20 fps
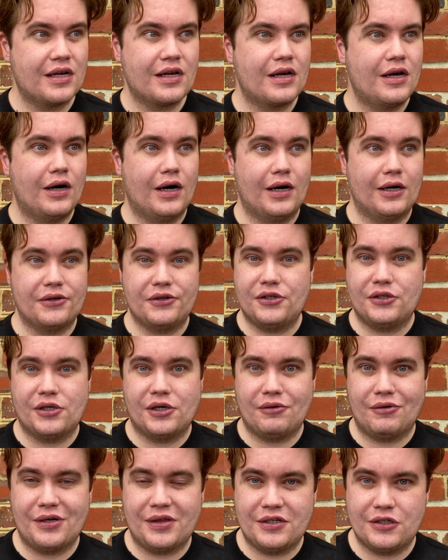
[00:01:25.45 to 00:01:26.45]
Do you know
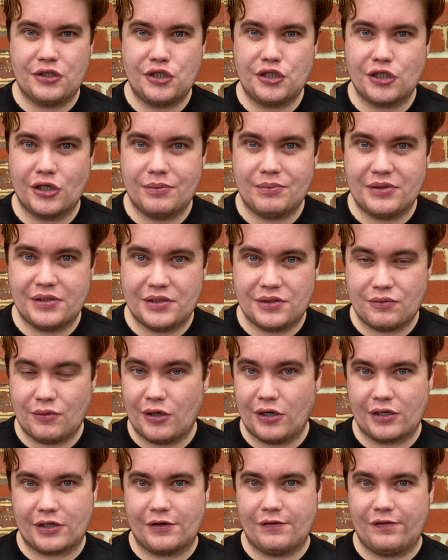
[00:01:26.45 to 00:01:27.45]
where this shop is, where I
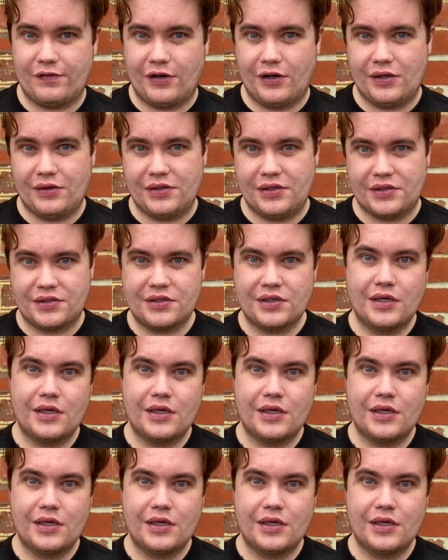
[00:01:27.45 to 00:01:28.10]
can find this?